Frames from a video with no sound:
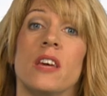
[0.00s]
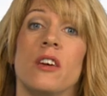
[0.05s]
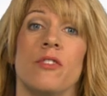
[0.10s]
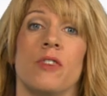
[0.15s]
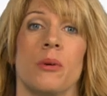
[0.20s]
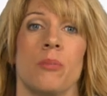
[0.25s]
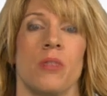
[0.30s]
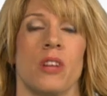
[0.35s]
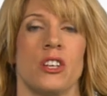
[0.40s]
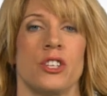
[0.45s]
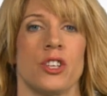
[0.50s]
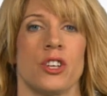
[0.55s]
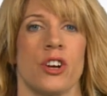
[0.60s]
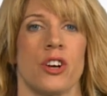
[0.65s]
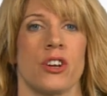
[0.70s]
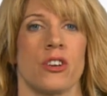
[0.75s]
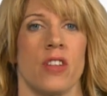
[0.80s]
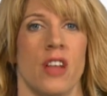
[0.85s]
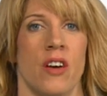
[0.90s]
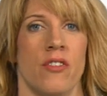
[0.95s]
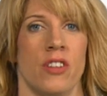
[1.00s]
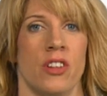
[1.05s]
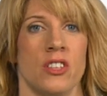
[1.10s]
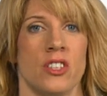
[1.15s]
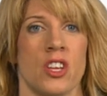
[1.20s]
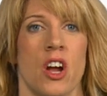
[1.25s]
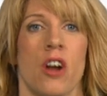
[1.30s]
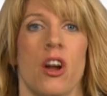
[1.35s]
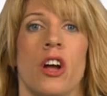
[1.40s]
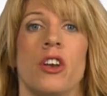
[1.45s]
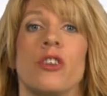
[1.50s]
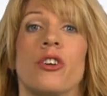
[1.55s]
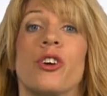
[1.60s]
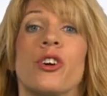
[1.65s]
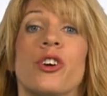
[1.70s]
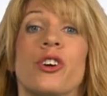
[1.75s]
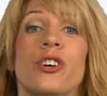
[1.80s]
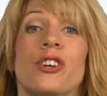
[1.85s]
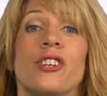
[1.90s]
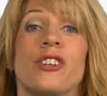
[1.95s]
if your blood sugar levels are under
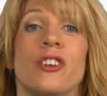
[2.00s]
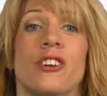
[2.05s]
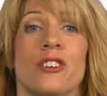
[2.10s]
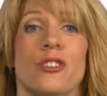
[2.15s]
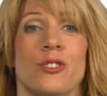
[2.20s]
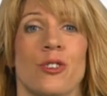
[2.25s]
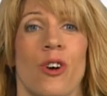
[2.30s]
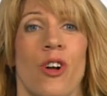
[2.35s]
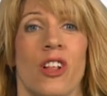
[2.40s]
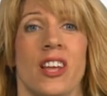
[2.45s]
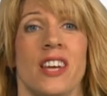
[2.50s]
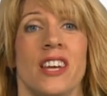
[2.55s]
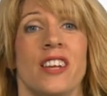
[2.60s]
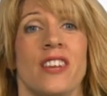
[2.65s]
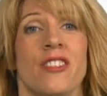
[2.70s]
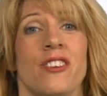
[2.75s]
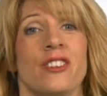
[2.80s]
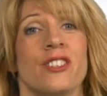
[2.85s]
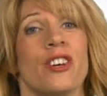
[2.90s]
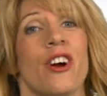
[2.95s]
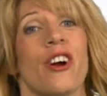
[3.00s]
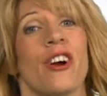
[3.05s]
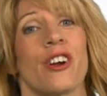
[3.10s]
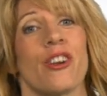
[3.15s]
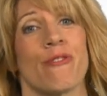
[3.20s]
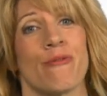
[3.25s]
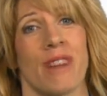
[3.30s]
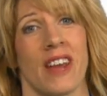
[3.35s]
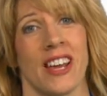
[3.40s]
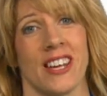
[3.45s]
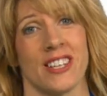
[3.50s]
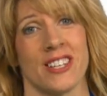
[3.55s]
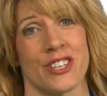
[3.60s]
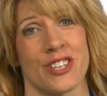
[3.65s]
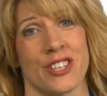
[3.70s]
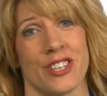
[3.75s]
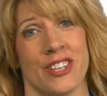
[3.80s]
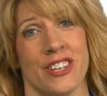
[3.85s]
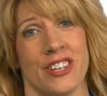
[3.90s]
good control and in their target range.